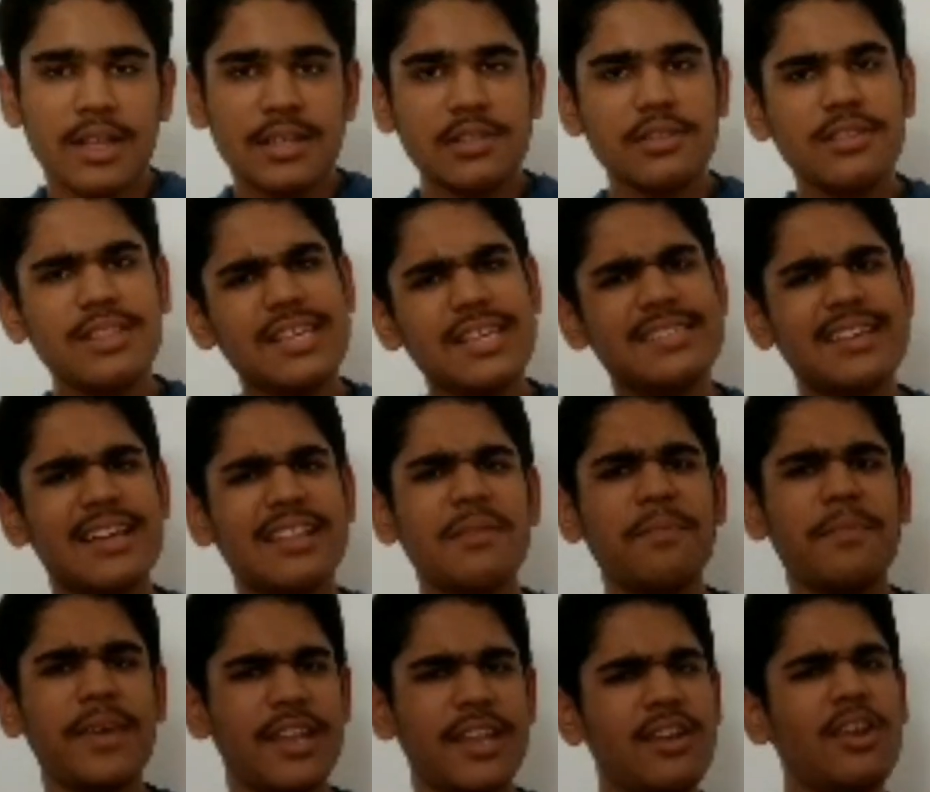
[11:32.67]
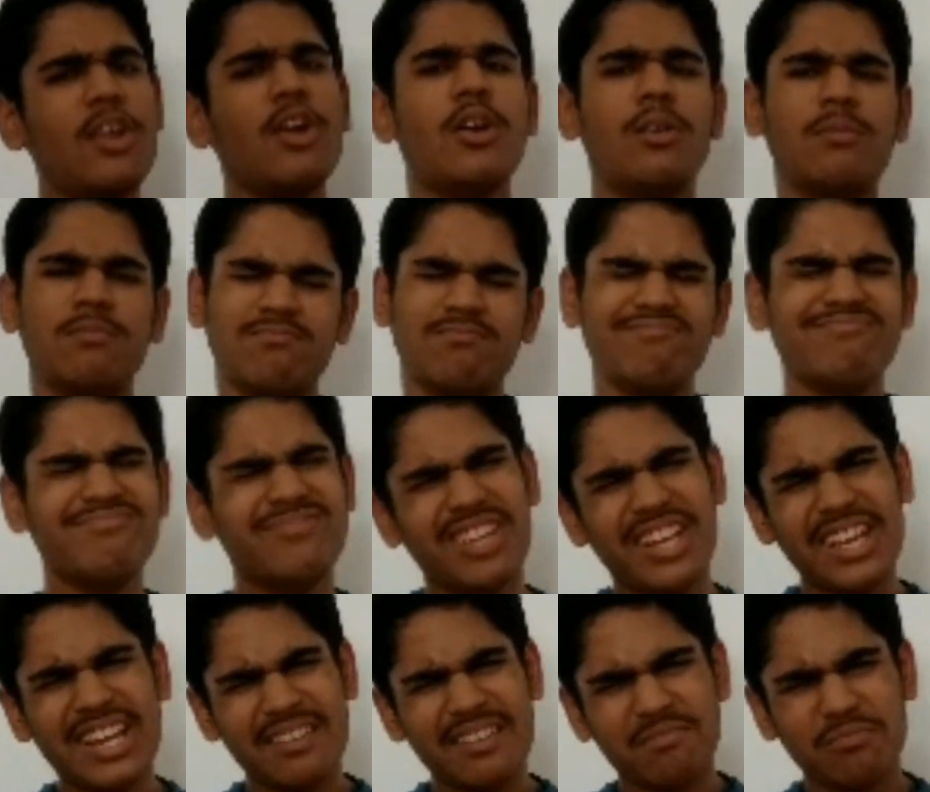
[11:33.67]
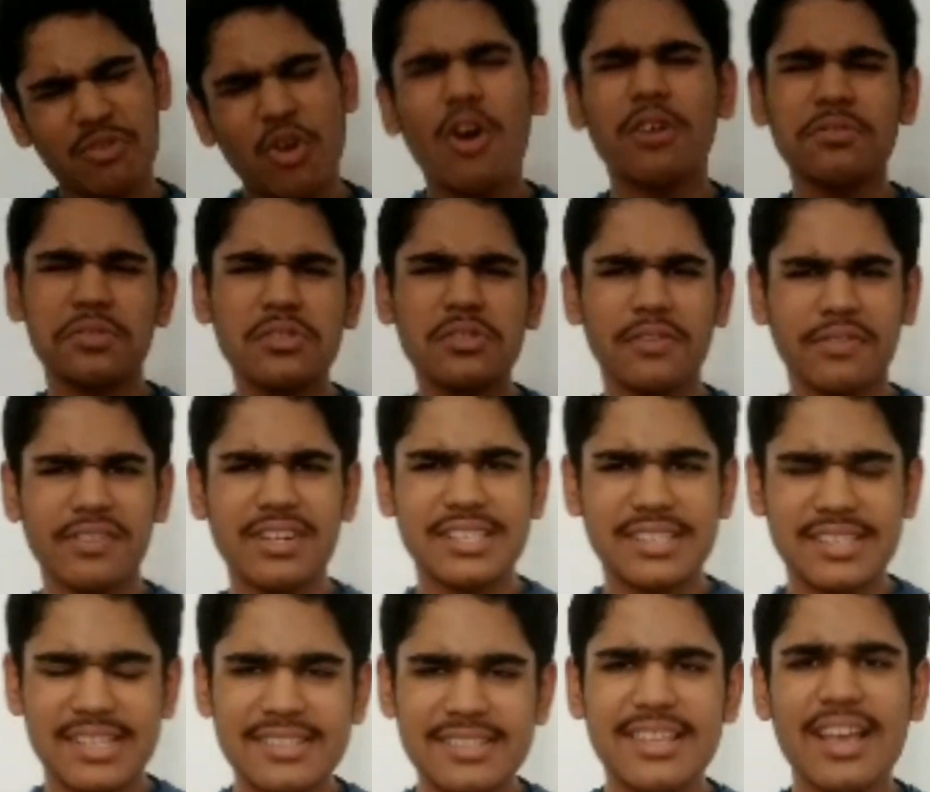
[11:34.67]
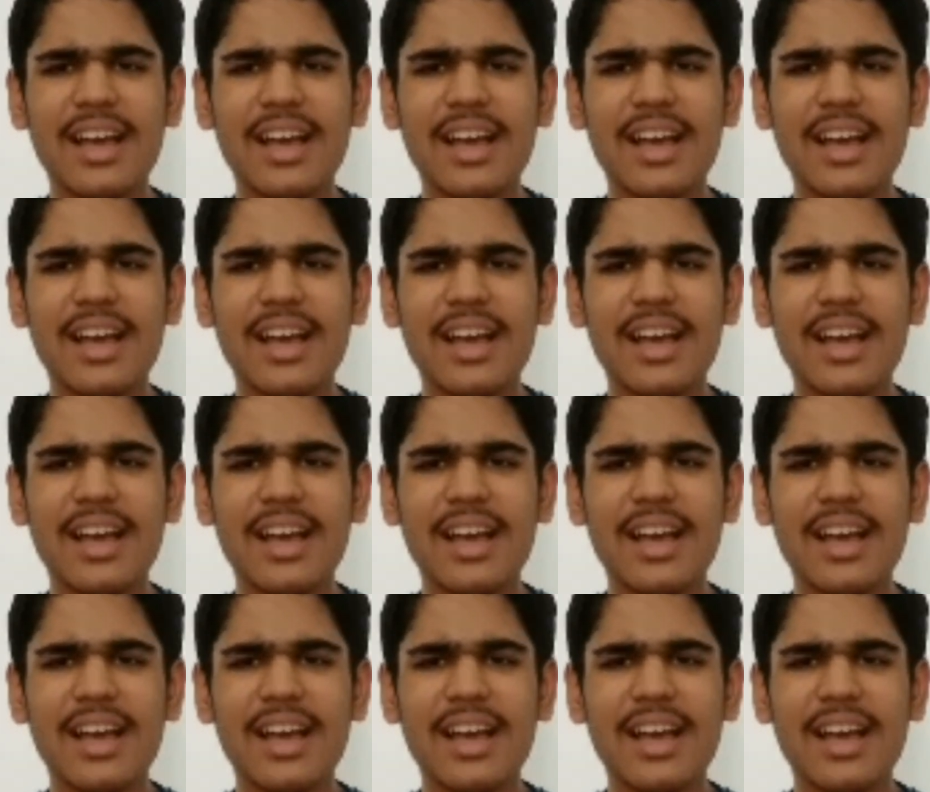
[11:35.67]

So these are the main 3 causes of the disease.